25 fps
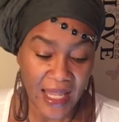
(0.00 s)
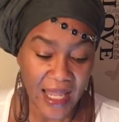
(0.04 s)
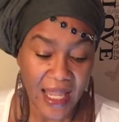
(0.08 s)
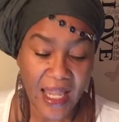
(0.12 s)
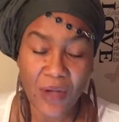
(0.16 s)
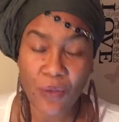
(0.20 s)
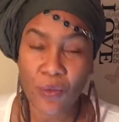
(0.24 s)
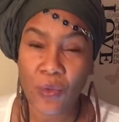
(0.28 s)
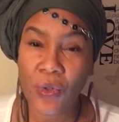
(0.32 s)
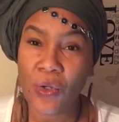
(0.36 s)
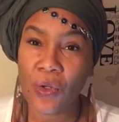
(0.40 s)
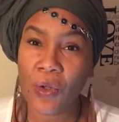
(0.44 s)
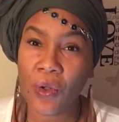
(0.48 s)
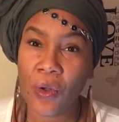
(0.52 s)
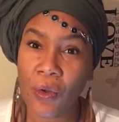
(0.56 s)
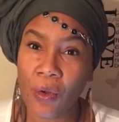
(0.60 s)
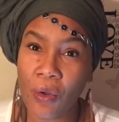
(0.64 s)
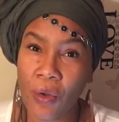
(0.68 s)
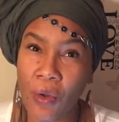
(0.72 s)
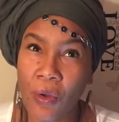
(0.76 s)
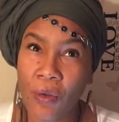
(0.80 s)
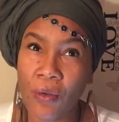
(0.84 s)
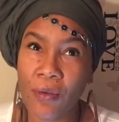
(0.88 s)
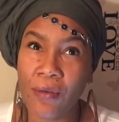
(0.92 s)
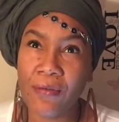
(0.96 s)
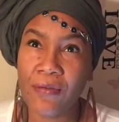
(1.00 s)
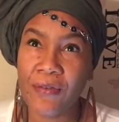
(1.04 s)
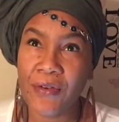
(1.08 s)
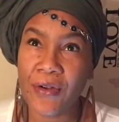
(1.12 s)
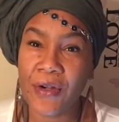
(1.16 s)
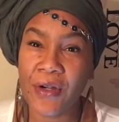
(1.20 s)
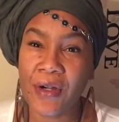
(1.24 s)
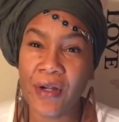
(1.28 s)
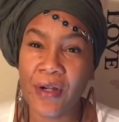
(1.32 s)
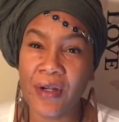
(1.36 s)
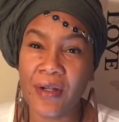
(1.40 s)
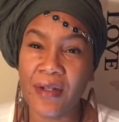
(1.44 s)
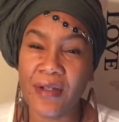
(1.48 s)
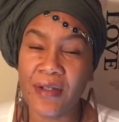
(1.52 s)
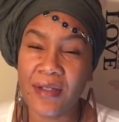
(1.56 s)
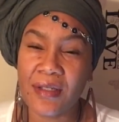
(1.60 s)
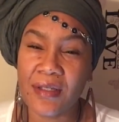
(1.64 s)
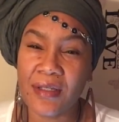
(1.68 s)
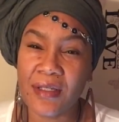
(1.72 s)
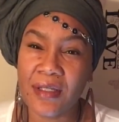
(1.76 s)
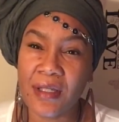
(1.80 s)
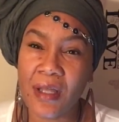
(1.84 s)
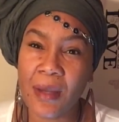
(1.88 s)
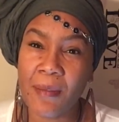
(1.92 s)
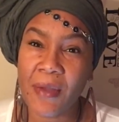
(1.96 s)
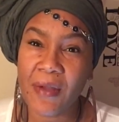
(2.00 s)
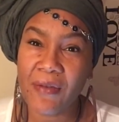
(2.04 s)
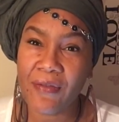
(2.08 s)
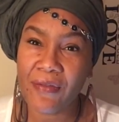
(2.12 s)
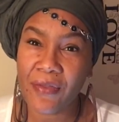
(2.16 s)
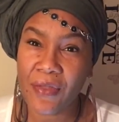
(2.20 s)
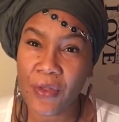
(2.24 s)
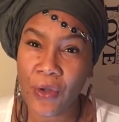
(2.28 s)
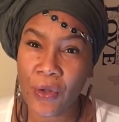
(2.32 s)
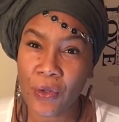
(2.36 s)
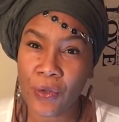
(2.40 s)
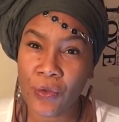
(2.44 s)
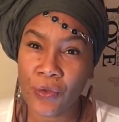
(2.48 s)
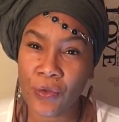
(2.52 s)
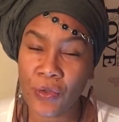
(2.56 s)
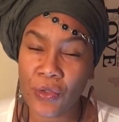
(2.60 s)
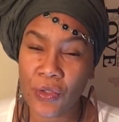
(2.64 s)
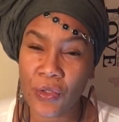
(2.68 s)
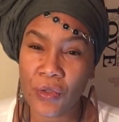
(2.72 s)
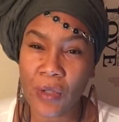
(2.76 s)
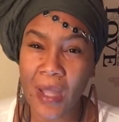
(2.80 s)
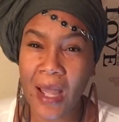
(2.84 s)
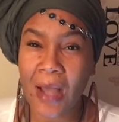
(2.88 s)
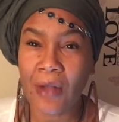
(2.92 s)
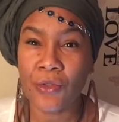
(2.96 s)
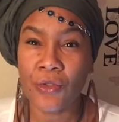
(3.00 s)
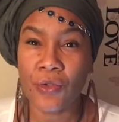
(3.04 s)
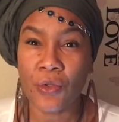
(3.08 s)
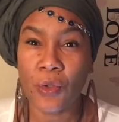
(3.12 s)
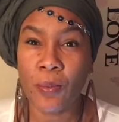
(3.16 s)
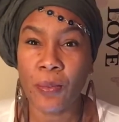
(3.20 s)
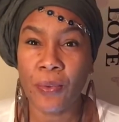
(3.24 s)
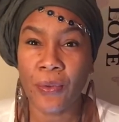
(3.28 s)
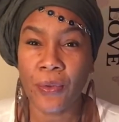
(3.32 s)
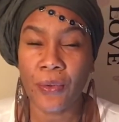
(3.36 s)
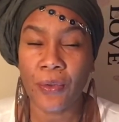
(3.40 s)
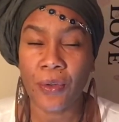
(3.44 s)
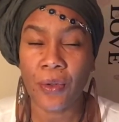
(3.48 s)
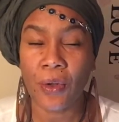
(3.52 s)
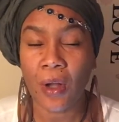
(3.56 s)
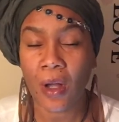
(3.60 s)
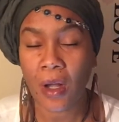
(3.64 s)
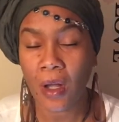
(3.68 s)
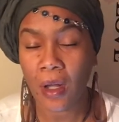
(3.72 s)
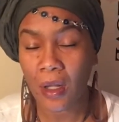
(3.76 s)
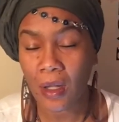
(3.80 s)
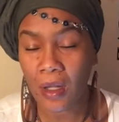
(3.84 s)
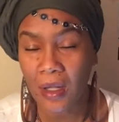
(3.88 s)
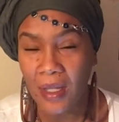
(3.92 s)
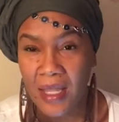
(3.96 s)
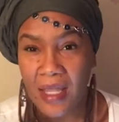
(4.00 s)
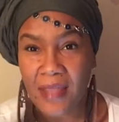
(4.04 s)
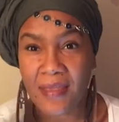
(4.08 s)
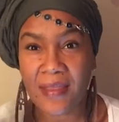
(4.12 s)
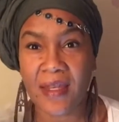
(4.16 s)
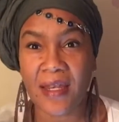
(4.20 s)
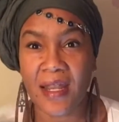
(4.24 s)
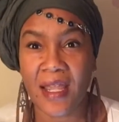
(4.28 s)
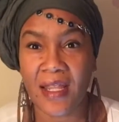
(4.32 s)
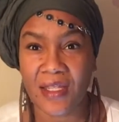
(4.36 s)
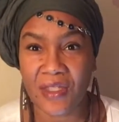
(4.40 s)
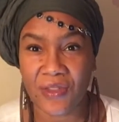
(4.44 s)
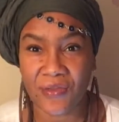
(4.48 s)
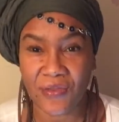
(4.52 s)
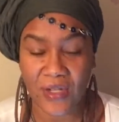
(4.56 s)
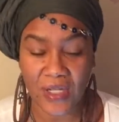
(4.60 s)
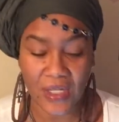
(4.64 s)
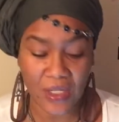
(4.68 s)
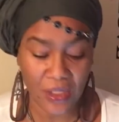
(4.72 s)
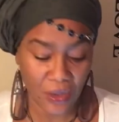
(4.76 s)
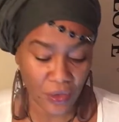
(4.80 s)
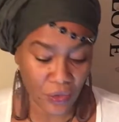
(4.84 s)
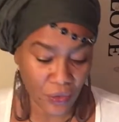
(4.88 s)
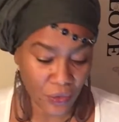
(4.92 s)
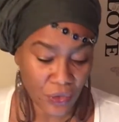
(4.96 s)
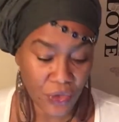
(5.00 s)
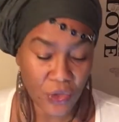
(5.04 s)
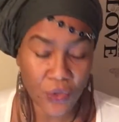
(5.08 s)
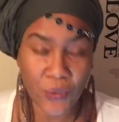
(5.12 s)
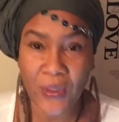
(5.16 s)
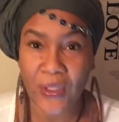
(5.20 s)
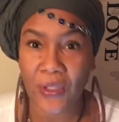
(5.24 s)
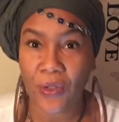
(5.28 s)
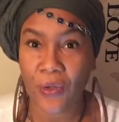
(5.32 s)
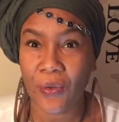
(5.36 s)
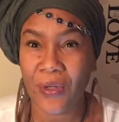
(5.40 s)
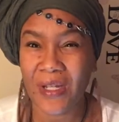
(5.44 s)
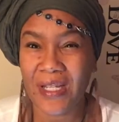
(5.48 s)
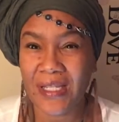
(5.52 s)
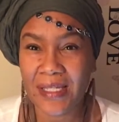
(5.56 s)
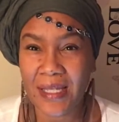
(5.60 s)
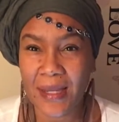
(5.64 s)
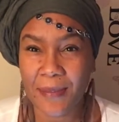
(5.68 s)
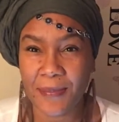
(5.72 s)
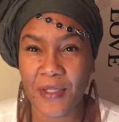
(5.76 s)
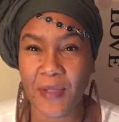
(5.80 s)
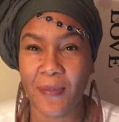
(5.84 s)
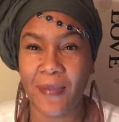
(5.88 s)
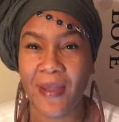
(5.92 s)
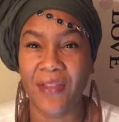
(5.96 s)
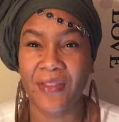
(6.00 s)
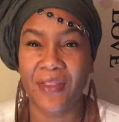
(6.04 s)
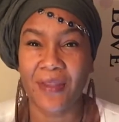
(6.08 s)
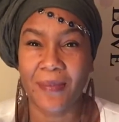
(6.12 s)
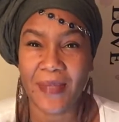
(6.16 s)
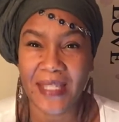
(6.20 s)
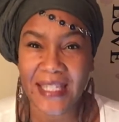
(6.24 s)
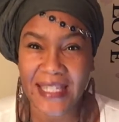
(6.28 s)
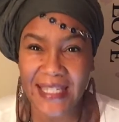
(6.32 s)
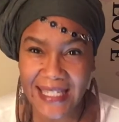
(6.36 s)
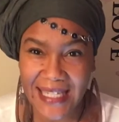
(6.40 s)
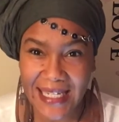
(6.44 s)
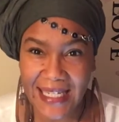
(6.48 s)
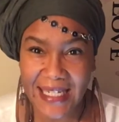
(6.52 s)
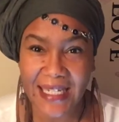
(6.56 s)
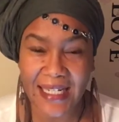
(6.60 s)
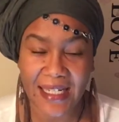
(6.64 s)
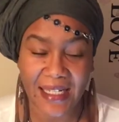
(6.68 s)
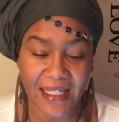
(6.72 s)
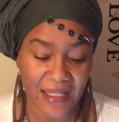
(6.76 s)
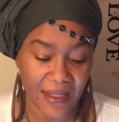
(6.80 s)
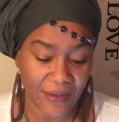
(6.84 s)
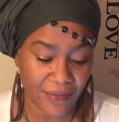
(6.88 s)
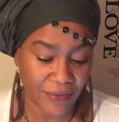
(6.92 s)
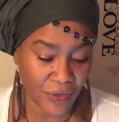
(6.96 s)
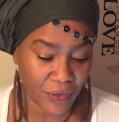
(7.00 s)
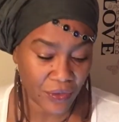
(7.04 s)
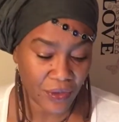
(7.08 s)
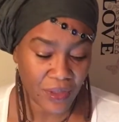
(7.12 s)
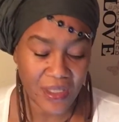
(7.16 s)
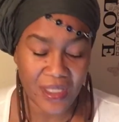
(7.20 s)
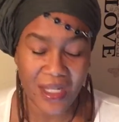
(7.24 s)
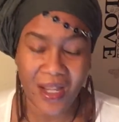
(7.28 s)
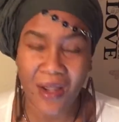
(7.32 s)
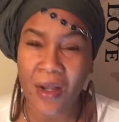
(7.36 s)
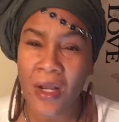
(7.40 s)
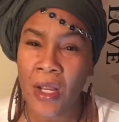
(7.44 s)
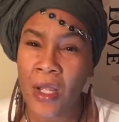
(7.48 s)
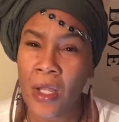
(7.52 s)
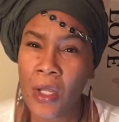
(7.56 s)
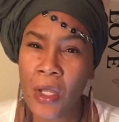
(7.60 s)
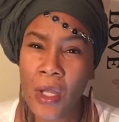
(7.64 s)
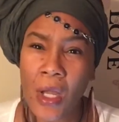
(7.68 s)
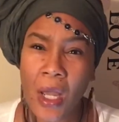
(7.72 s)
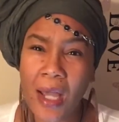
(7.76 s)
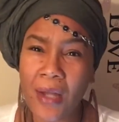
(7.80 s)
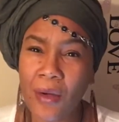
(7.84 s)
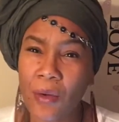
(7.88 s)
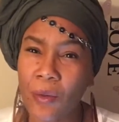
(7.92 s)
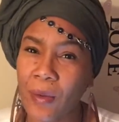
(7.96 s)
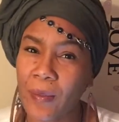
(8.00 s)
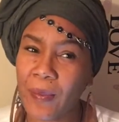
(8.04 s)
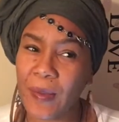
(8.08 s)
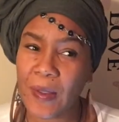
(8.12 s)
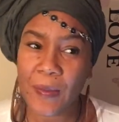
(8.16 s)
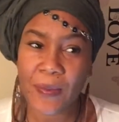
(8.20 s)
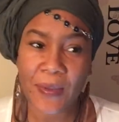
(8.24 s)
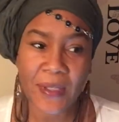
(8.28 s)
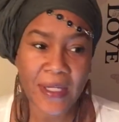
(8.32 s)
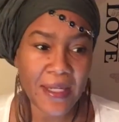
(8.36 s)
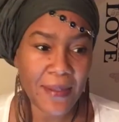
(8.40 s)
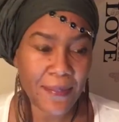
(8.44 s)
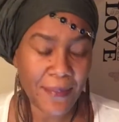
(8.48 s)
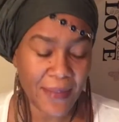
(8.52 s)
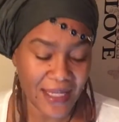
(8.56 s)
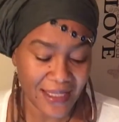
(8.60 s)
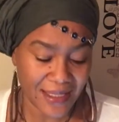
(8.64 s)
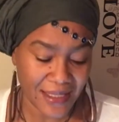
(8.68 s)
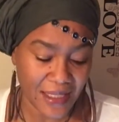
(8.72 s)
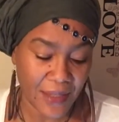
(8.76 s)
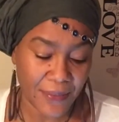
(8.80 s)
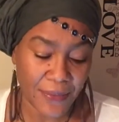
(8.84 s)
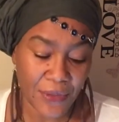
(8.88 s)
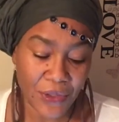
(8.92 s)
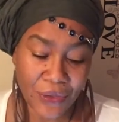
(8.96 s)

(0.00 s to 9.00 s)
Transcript: And we'll go over some of those. I'll do a protocol in the next video so we can go in depth about the beginning level, because I don't want people to get messed up.